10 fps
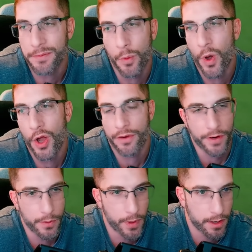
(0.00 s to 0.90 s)
to work
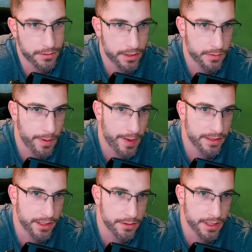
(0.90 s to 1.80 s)
very well, so I just went
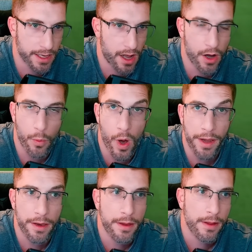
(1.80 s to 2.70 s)
back to using like
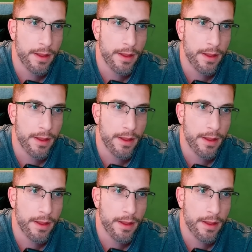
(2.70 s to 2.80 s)
R1.